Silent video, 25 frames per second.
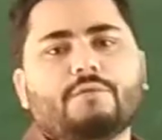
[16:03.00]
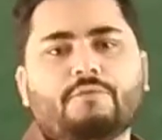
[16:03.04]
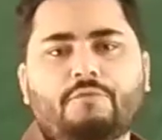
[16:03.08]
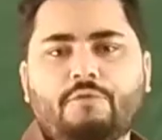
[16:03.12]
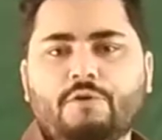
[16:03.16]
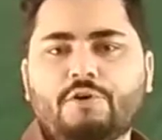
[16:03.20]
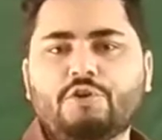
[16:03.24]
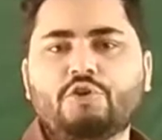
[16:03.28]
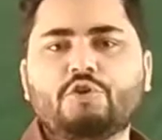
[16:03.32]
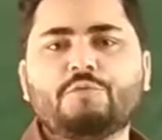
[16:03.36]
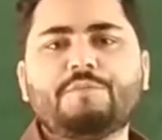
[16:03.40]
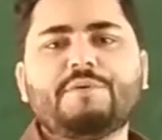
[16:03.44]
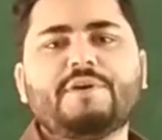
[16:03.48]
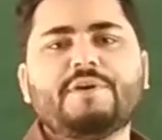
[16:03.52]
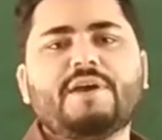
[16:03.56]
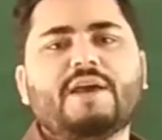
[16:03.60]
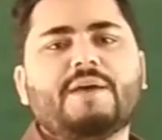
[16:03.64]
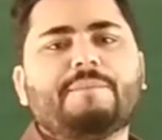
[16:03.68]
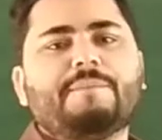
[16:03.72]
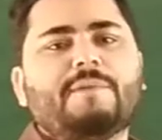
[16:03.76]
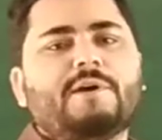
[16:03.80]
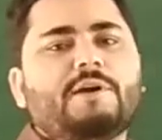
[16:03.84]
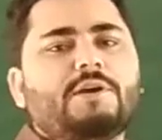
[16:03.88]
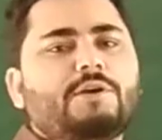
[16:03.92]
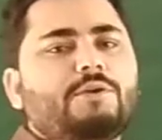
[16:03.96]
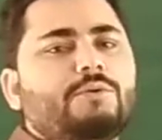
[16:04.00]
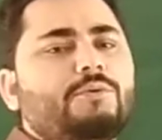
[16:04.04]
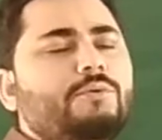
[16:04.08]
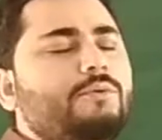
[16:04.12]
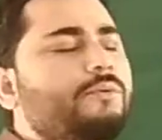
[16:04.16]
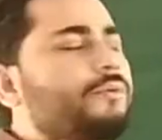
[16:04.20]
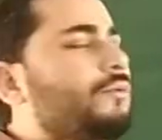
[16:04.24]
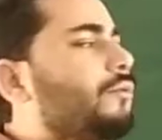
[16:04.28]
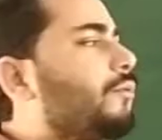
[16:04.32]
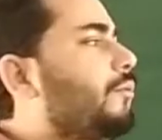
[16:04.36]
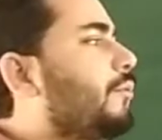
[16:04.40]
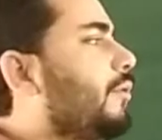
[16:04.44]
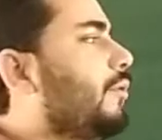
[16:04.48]
will you be able
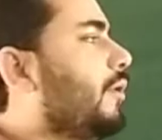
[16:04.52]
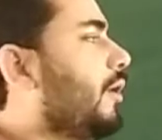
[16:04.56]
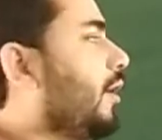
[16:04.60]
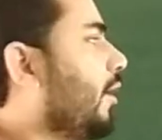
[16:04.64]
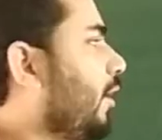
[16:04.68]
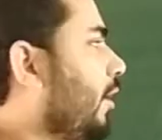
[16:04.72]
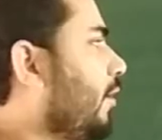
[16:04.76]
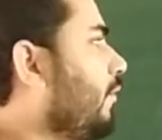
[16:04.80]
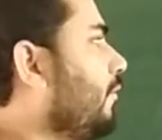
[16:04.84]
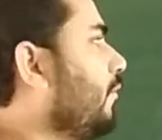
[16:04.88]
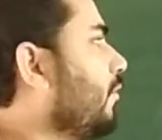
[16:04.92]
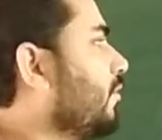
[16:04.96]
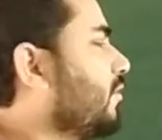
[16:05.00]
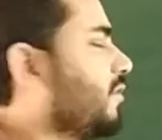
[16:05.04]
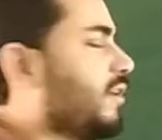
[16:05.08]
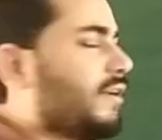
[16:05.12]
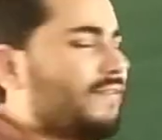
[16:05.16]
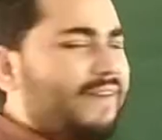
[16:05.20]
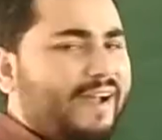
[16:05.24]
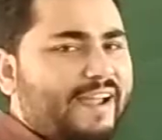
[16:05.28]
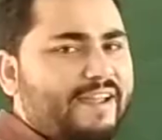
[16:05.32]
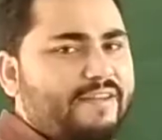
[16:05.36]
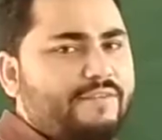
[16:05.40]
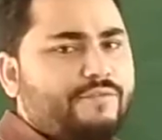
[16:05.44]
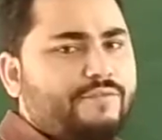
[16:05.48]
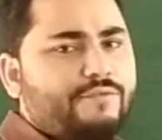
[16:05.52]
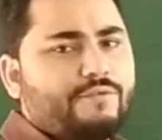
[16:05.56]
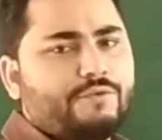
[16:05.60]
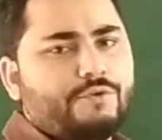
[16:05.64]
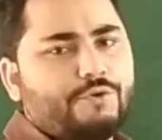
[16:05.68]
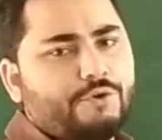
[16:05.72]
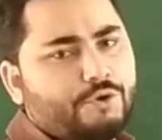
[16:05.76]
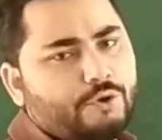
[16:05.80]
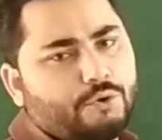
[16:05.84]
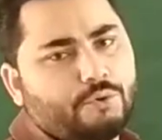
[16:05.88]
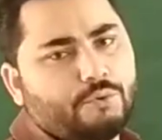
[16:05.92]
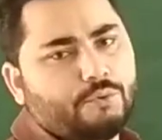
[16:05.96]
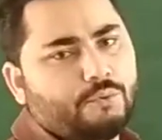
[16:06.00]
to live or survive?
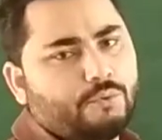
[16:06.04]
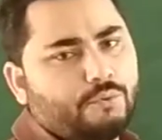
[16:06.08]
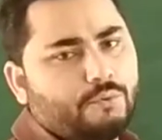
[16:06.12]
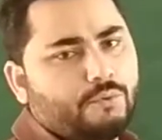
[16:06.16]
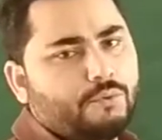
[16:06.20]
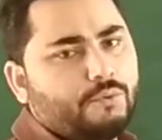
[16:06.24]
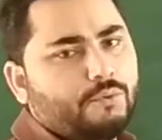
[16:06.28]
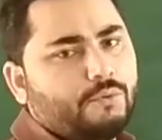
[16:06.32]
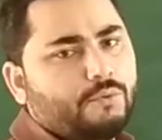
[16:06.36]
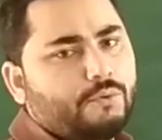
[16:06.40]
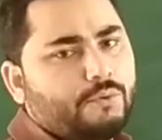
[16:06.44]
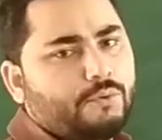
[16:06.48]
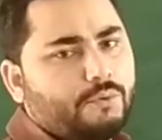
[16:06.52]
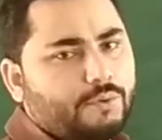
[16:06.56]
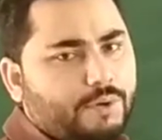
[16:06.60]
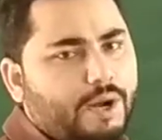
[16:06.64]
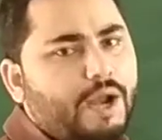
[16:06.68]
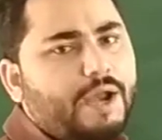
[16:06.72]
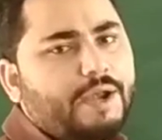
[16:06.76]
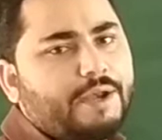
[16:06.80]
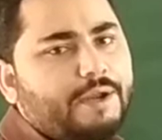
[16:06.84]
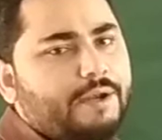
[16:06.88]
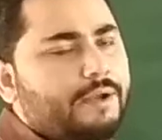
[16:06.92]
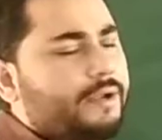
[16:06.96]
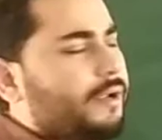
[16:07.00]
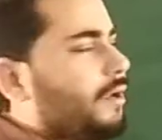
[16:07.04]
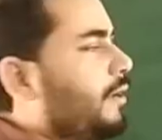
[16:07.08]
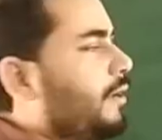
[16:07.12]
No, right?